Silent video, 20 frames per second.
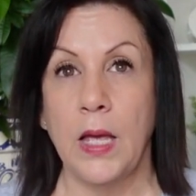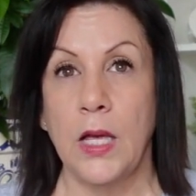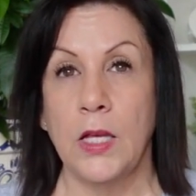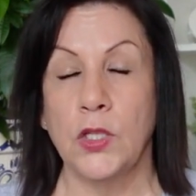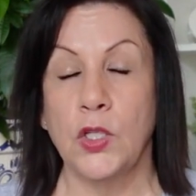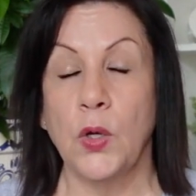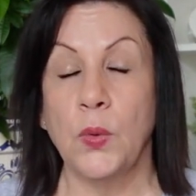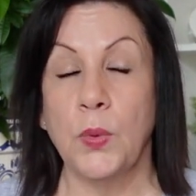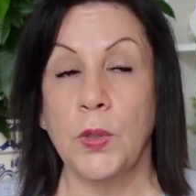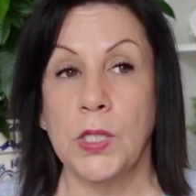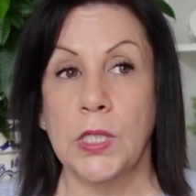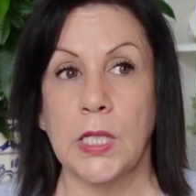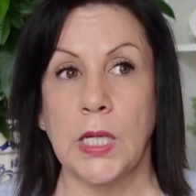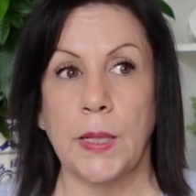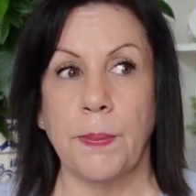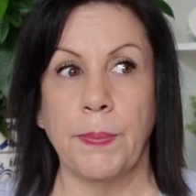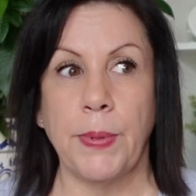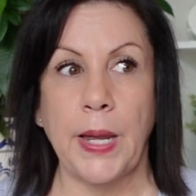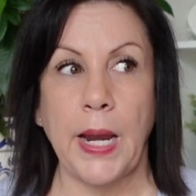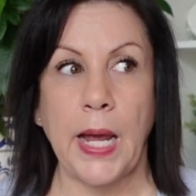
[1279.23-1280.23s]
So we'll
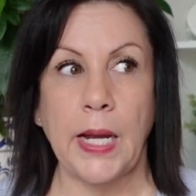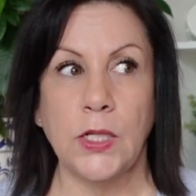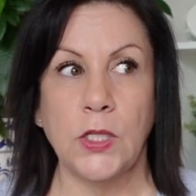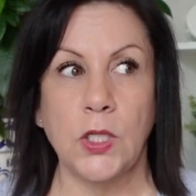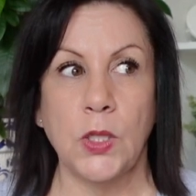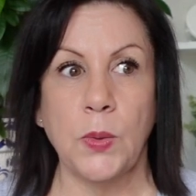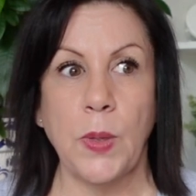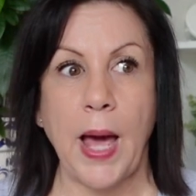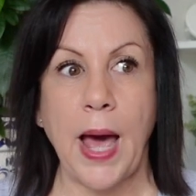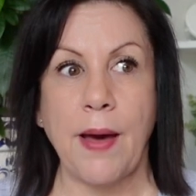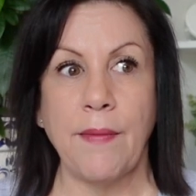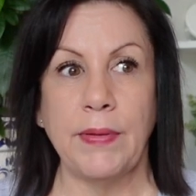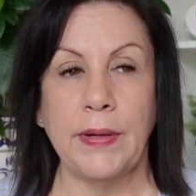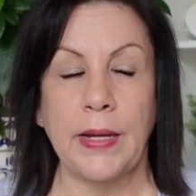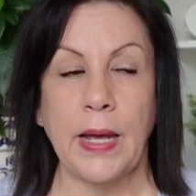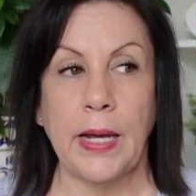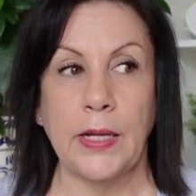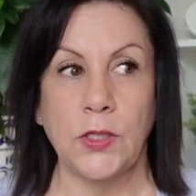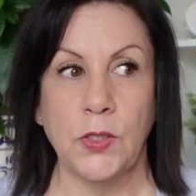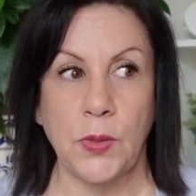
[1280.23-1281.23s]
see. But I do have an
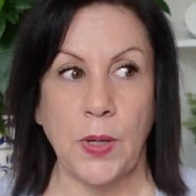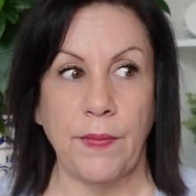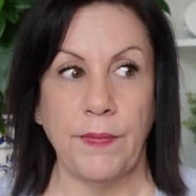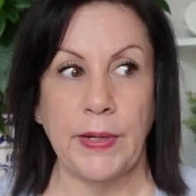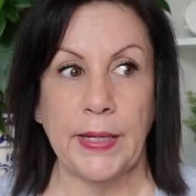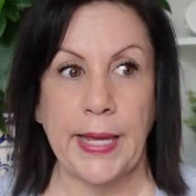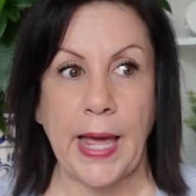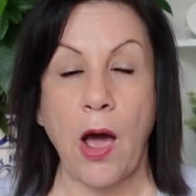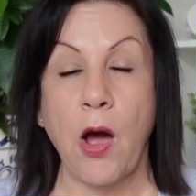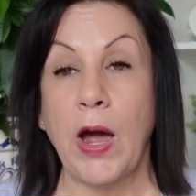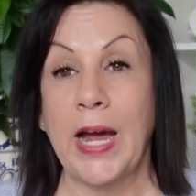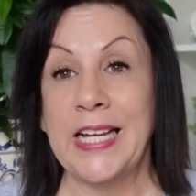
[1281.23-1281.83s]
account.